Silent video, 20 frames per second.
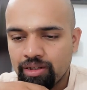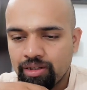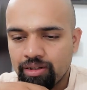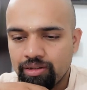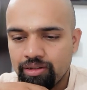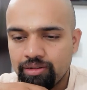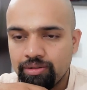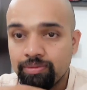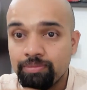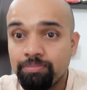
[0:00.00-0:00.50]

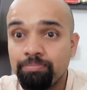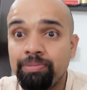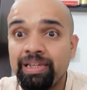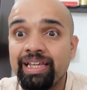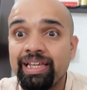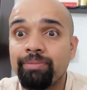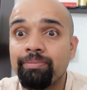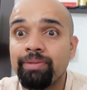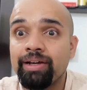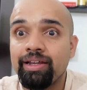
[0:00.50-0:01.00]

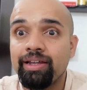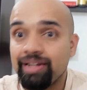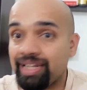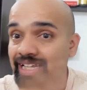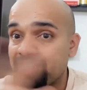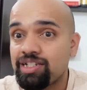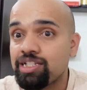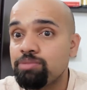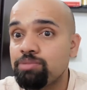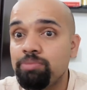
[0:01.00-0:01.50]
BMI, next
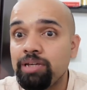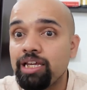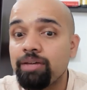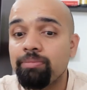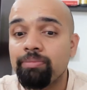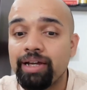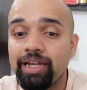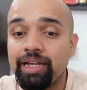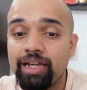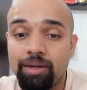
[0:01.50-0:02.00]
is
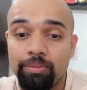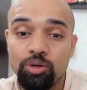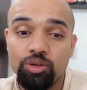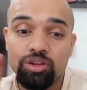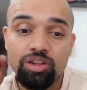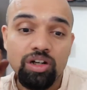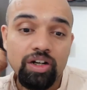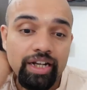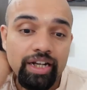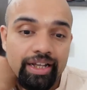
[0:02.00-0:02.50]
BMI above
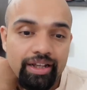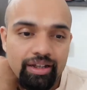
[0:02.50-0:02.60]
30.